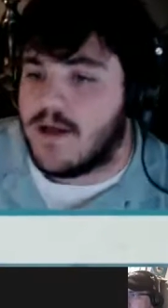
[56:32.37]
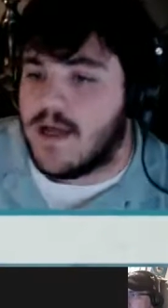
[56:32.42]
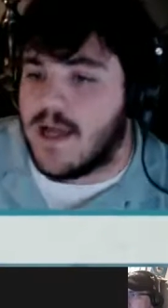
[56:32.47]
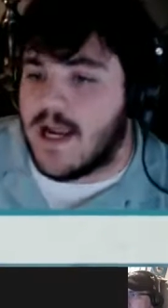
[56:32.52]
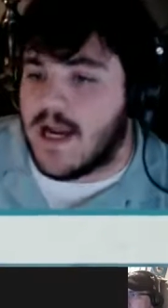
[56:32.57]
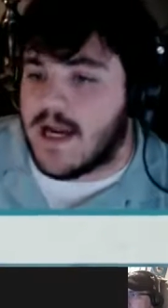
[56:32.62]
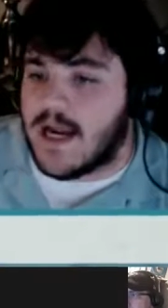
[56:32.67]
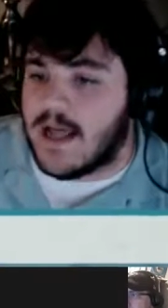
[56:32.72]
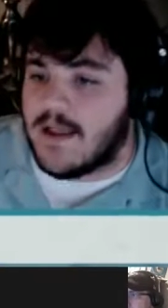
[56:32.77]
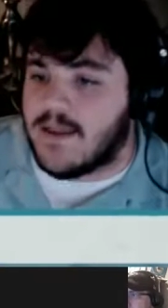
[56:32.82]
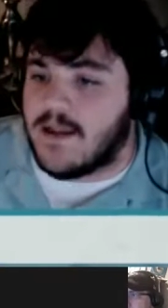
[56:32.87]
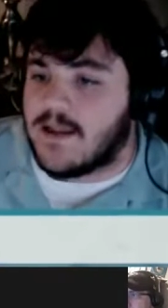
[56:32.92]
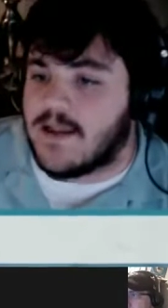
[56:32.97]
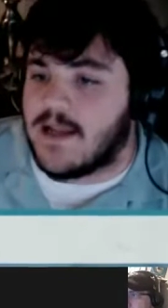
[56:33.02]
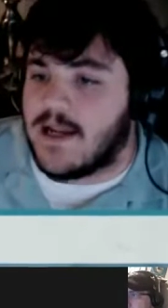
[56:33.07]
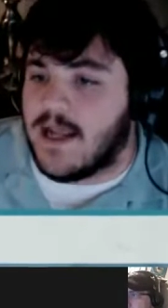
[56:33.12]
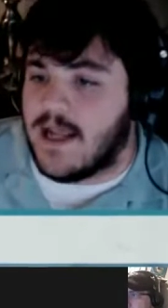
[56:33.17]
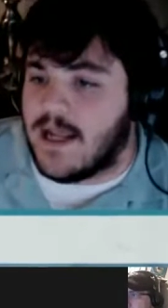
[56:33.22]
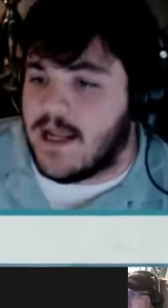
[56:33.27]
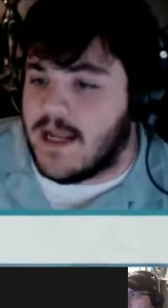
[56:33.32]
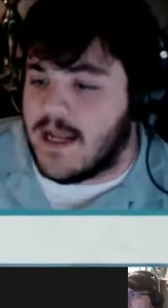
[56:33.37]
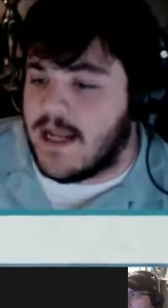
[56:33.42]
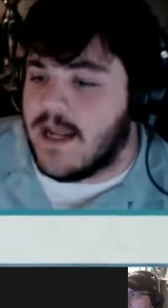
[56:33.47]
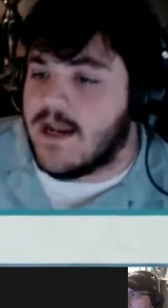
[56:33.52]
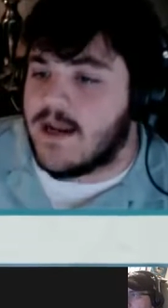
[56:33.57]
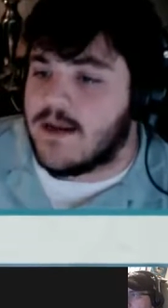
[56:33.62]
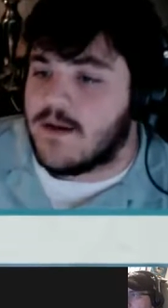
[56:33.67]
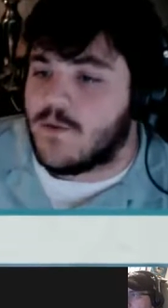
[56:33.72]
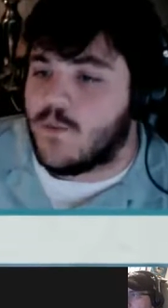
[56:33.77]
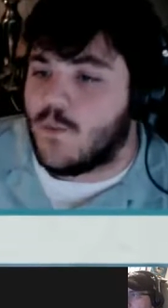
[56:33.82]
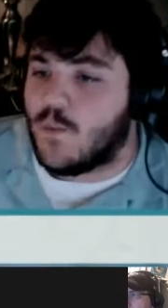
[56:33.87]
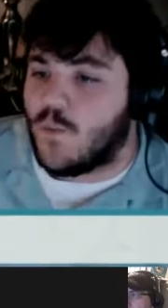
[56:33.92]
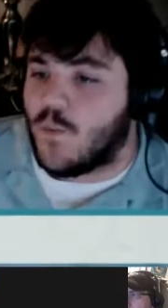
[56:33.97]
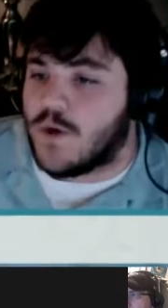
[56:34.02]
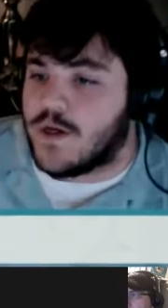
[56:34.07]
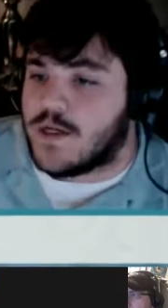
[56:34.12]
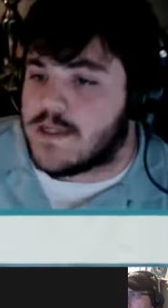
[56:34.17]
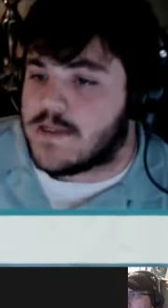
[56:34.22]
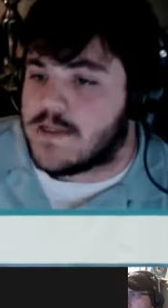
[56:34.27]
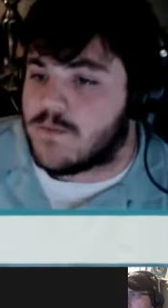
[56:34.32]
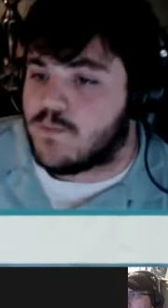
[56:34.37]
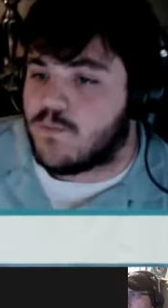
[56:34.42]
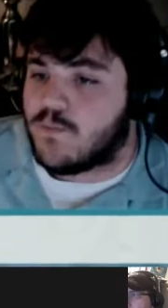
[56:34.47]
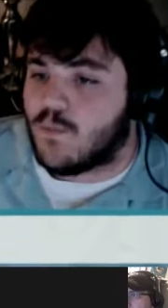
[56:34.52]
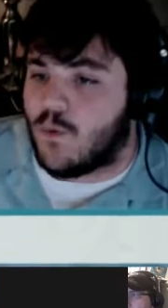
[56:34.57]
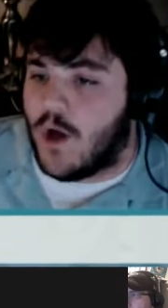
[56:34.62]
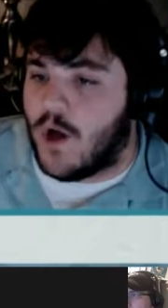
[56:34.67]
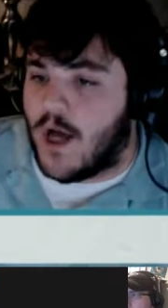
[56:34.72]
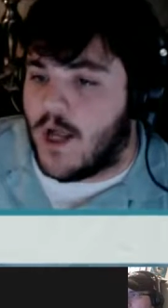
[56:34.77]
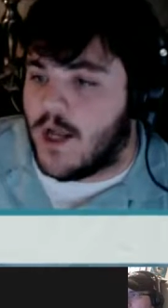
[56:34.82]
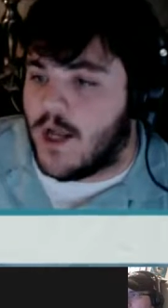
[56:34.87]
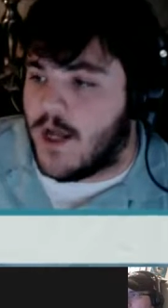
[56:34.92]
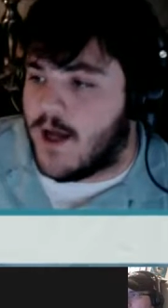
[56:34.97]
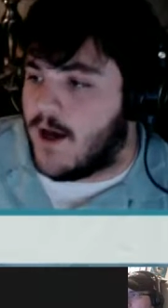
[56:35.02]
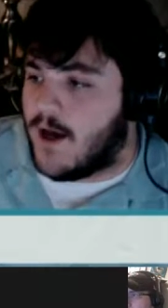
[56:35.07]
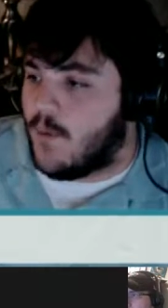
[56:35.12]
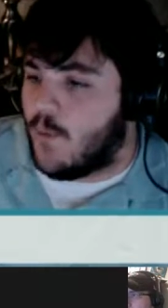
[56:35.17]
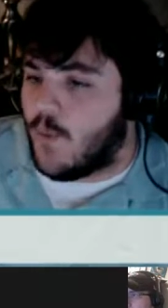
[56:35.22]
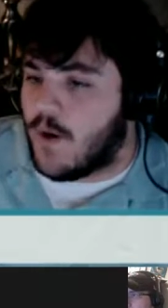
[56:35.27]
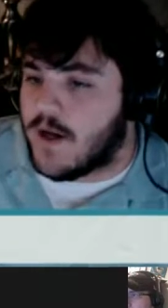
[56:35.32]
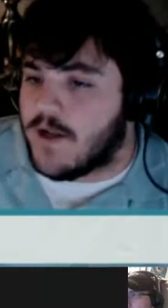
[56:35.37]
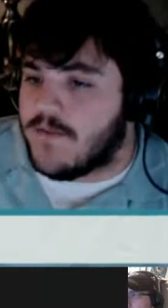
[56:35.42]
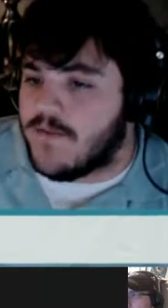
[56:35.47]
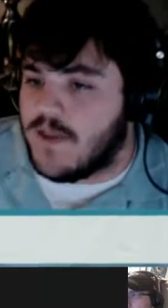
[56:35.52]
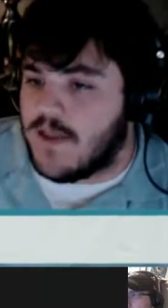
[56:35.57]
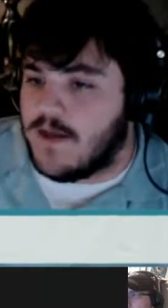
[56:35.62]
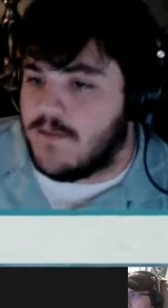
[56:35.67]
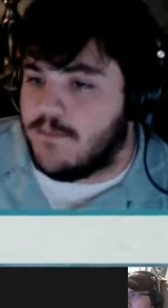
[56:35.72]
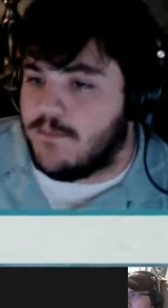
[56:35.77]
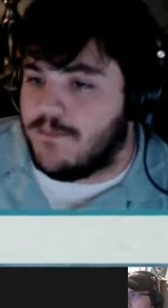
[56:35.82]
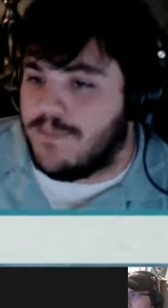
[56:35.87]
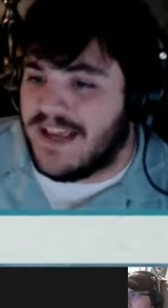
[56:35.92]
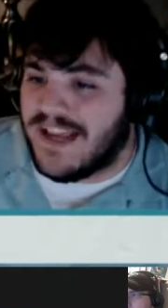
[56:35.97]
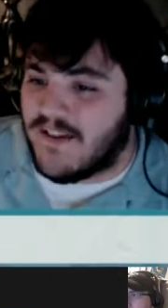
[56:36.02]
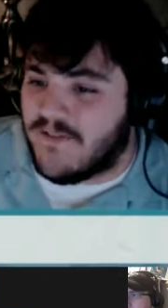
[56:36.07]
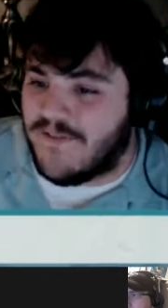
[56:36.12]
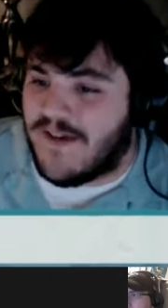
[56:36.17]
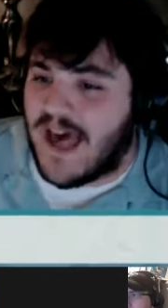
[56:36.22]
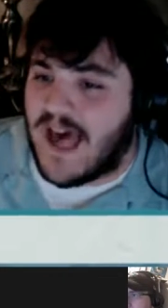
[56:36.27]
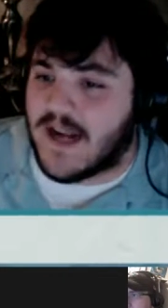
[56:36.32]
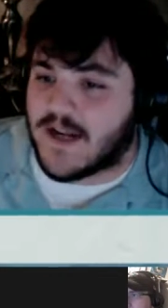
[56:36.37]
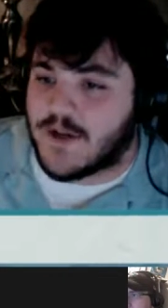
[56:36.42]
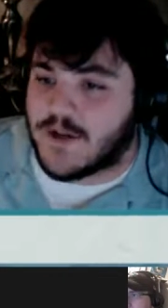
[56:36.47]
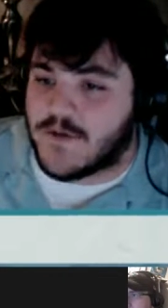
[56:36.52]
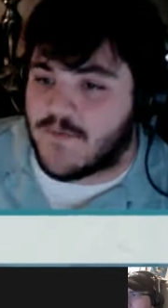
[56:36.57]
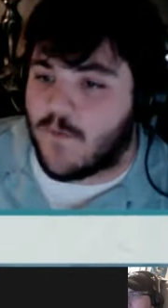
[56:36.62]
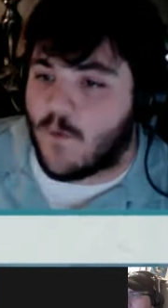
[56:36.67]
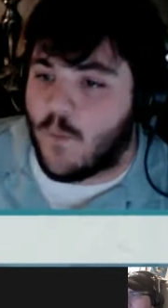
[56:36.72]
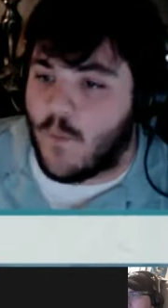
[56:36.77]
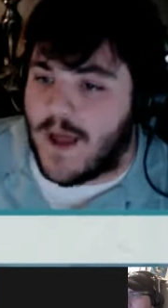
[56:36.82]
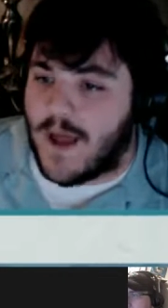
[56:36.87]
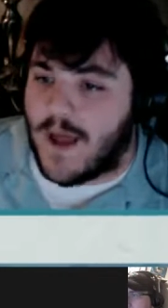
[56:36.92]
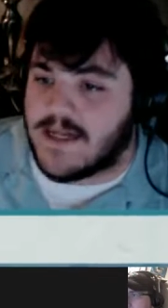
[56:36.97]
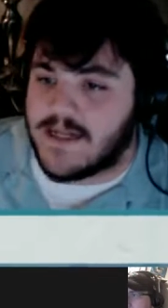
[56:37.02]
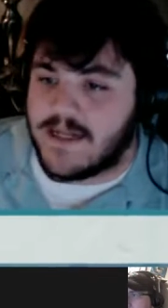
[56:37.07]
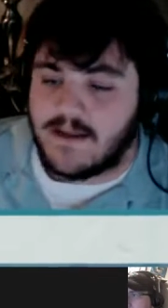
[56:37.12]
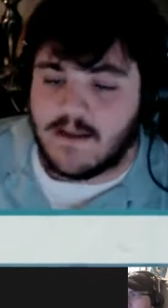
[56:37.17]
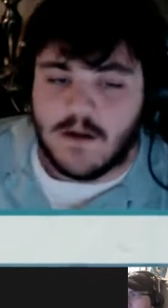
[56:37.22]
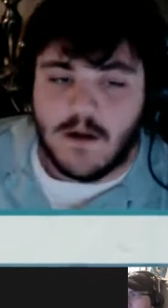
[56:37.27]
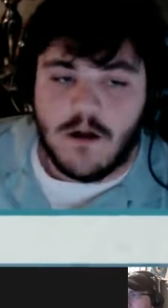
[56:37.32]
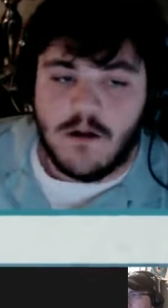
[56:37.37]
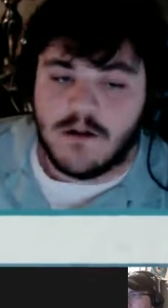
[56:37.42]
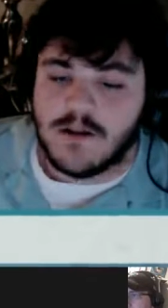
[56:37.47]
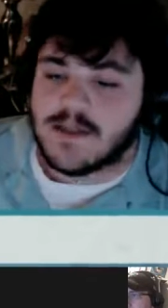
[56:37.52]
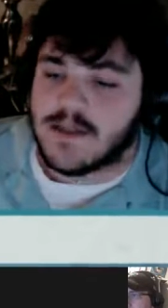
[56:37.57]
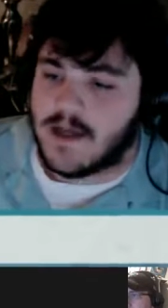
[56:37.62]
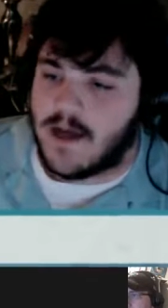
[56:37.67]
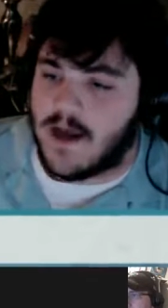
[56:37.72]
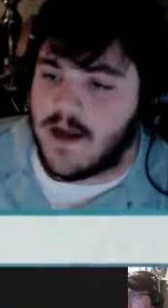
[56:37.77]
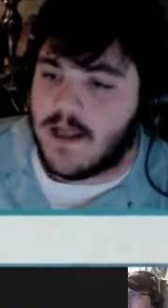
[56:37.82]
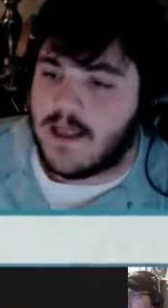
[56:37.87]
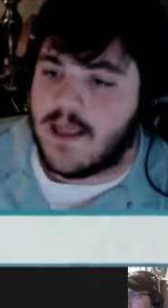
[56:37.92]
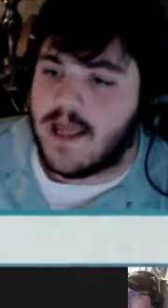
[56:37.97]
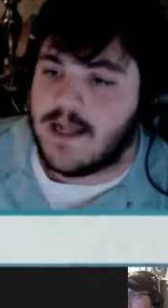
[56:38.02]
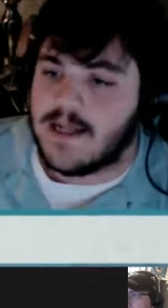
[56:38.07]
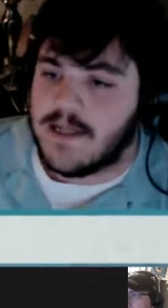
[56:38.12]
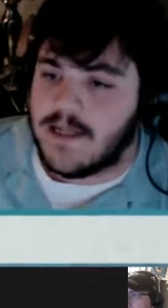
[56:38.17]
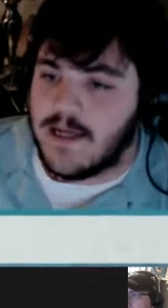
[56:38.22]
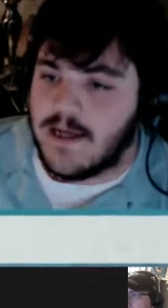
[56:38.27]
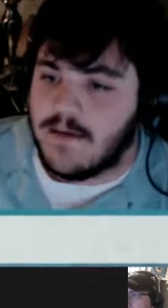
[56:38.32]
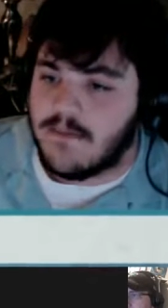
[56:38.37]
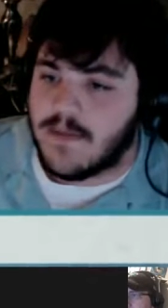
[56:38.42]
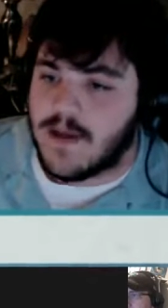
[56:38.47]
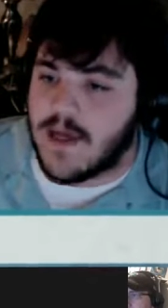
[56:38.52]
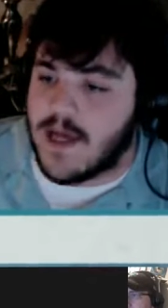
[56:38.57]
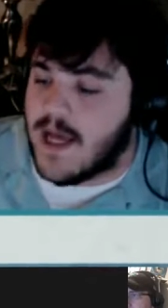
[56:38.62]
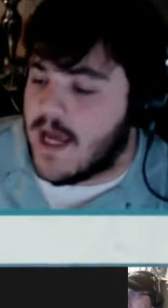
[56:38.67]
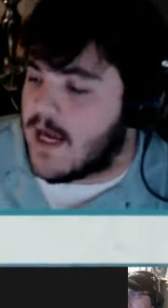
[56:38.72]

And I think that it was one of the big factors for why Taylor Hall has gone on that team.